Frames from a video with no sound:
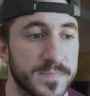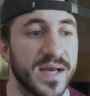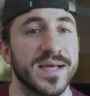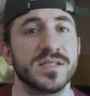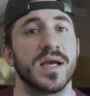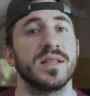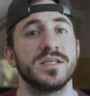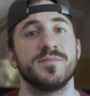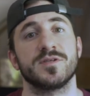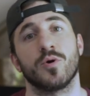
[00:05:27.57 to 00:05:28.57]
I guess that
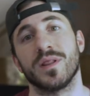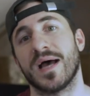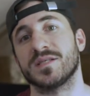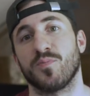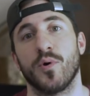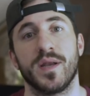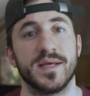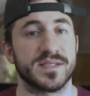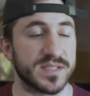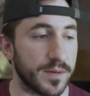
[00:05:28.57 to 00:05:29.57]
leads me to our last point
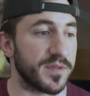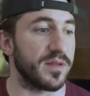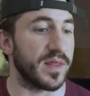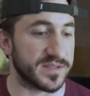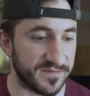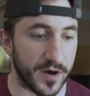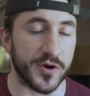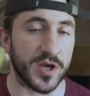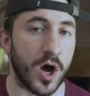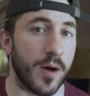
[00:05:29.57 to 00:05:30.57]
is something that's
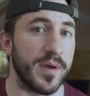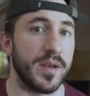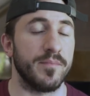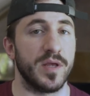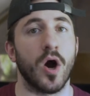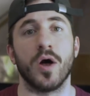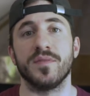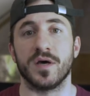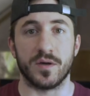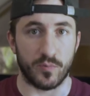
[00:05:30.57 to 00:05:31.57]
very common
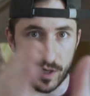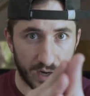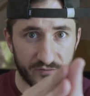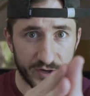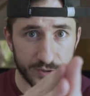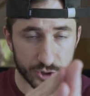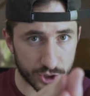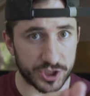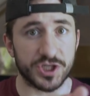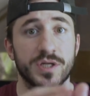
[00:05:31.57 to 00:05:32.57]
beyond the recovery,
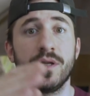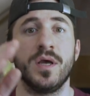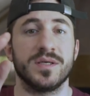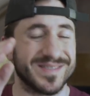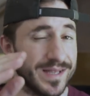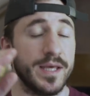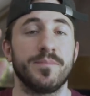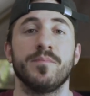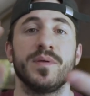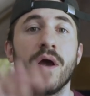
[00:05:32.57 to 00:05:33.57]
nutrition,
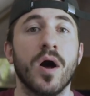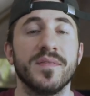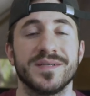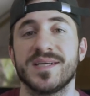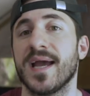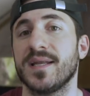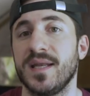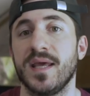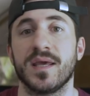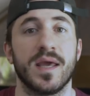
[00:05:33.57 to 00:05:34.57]
sleep, beyond the
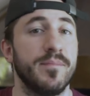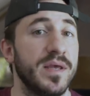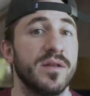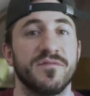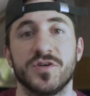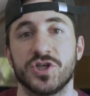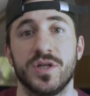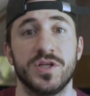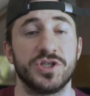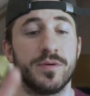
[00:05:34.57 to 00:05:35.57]
technique and being efficient
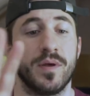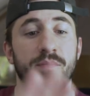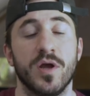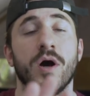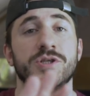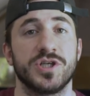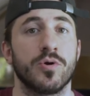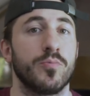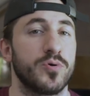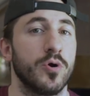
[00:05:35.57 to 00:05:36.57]
in the gym and beyond
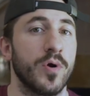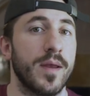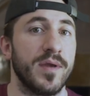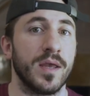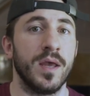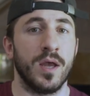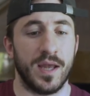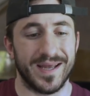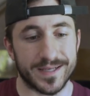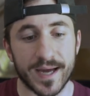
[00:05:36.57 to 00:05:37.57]
general programming
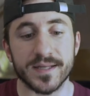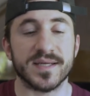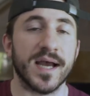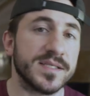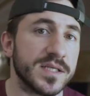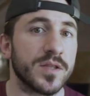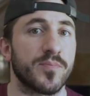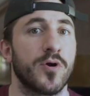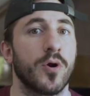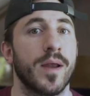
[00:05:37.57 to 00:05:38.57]
it kind of ties into the
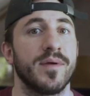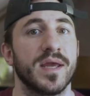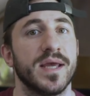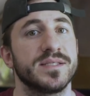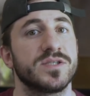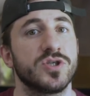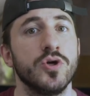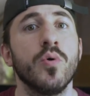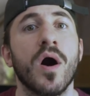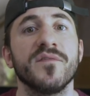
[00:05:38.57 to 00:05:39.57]
programming is
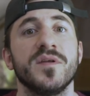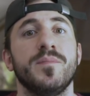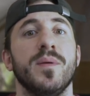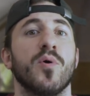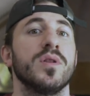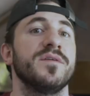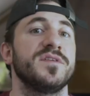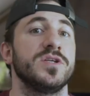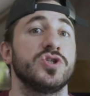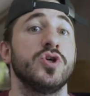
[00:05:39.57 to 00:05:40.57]
too often people are
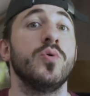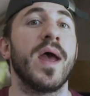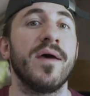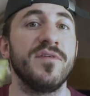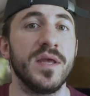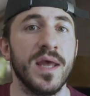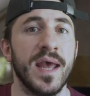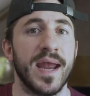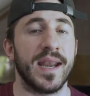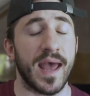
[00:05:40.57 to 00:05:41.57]
lifting too heavy
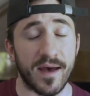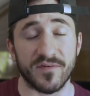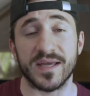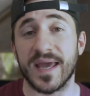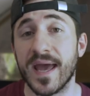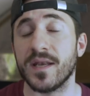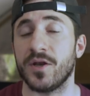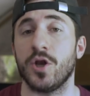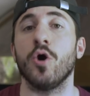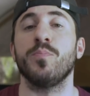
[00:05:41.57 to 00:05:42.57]
and have
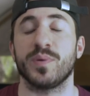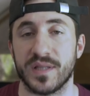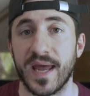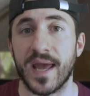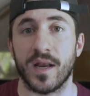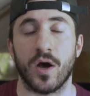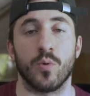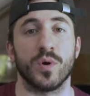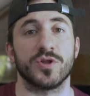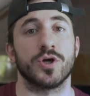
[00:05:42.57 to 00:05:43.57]
again no plan
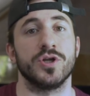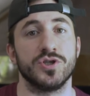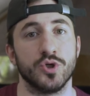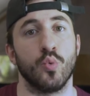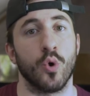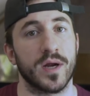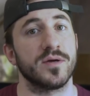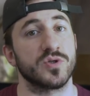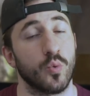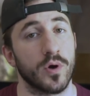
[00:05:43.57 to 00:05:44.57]
on what they're going to do
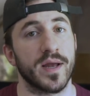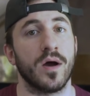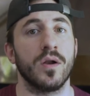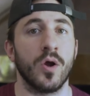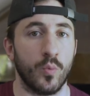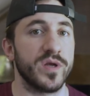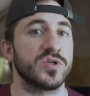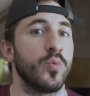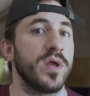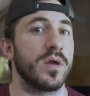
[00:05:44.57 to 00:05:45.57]
workout to workout week
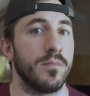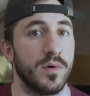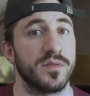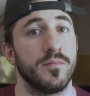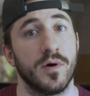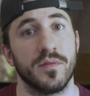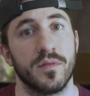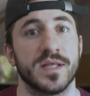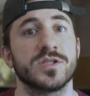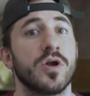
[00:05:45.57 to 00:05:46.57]
to week month to month
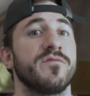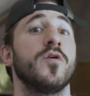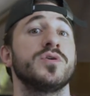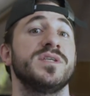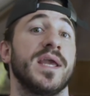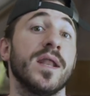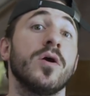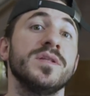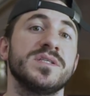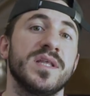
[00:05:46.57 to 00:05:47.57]
let's start focusing in
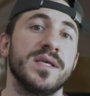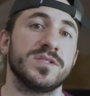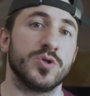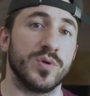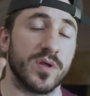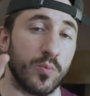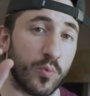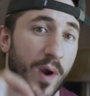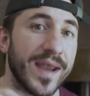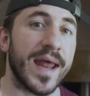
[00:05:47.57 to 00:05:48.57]
on these things doing the
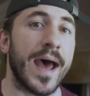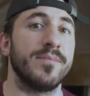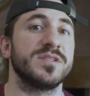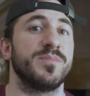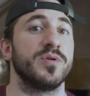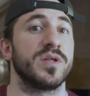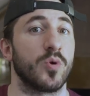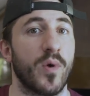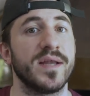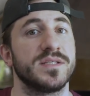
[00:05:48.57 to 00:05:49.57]
right habits building
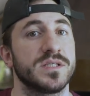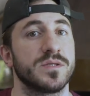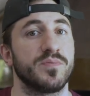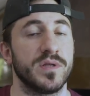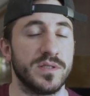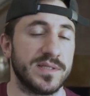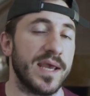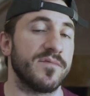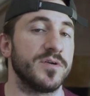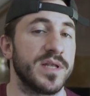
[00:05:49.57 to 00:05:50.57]
the right discipline
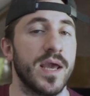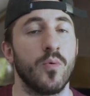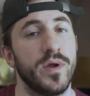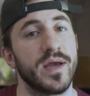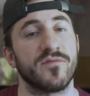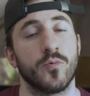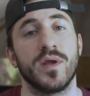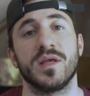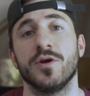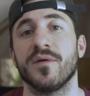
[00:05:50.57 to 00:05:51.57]
day after day week after
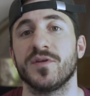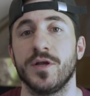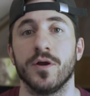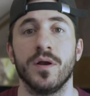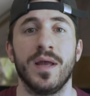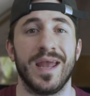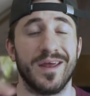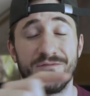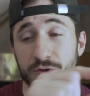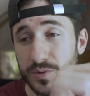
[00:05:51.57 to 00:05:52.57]
week year after year
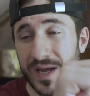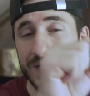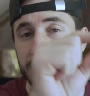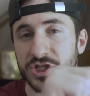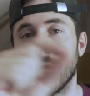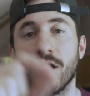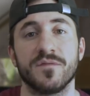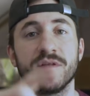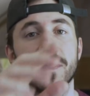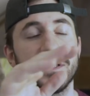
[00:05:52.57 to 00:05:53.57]
and if you kind of check
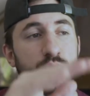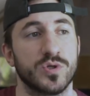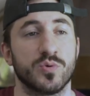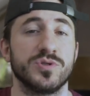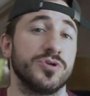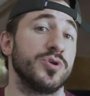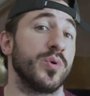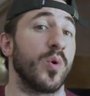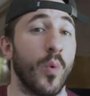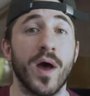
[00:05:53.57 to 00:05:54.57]
off the list which ones you're
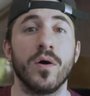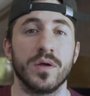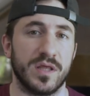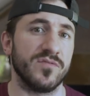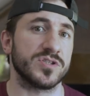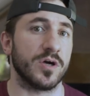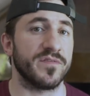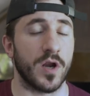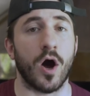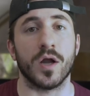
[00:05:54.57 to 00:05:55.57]
doing well give
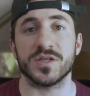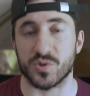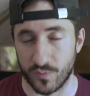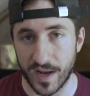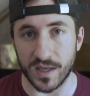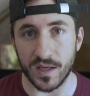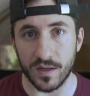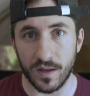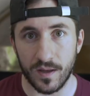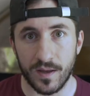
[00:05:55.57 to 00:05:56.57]
yourself an honest
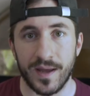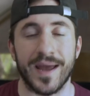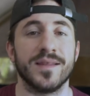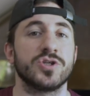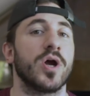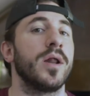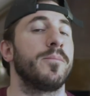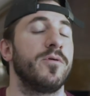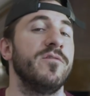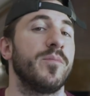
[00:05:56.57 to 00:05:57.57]
ranking and then try to
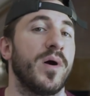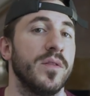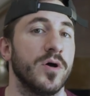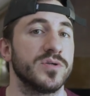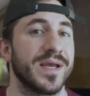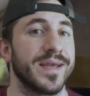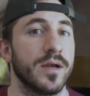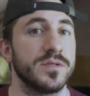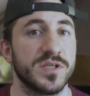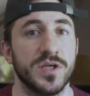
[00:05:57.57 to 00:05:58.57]
improve upon those, I
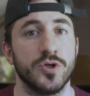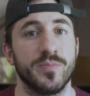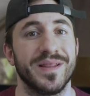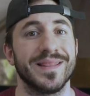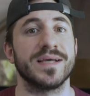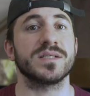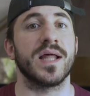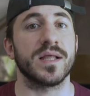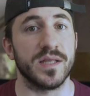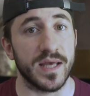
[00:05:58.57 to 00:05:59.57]
guarantee you'll be less
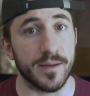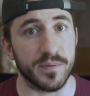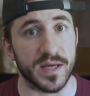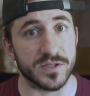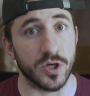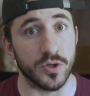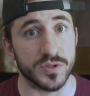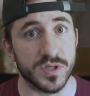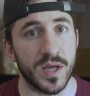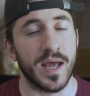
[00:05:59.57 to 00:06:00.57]
likely to hit
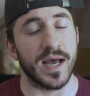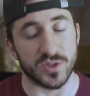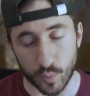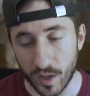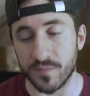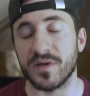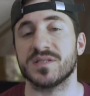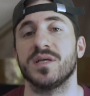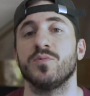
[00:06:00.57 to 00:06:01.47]
plateaus, as well mixed